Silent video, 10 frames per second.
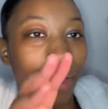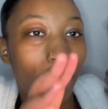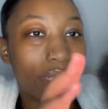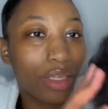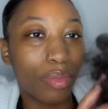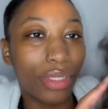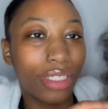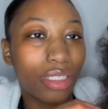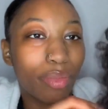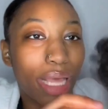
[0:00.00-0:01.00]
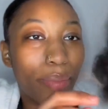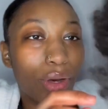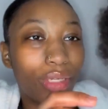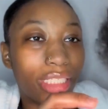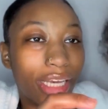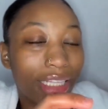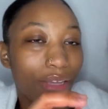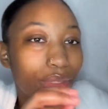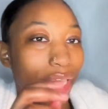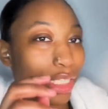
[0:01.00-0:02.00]
my little beauty supply ponytail, I think
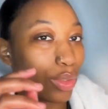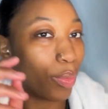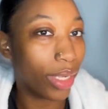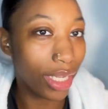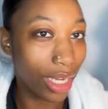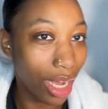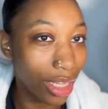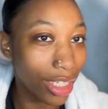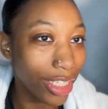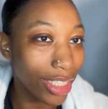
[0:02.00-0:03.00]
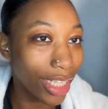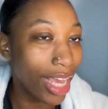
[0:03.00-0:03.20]
it was like $20.